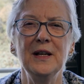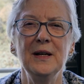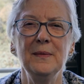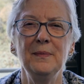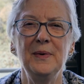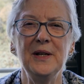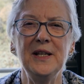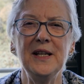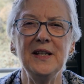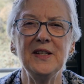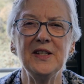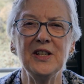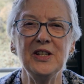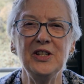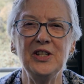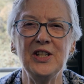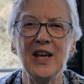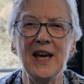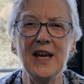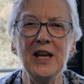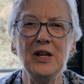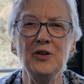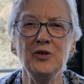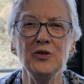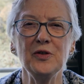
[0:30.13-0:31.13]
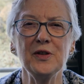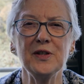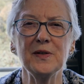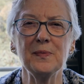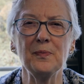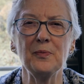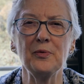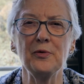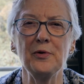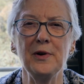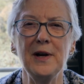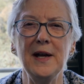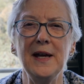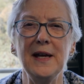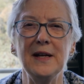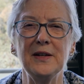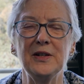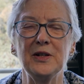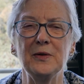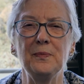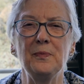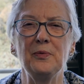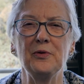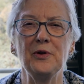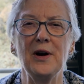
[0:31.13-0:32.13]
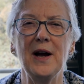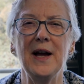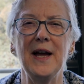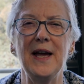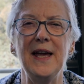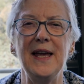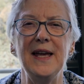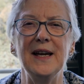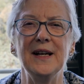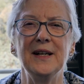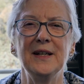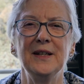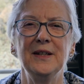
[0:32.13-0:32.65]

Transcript: but it's a dangerous prayer to pray.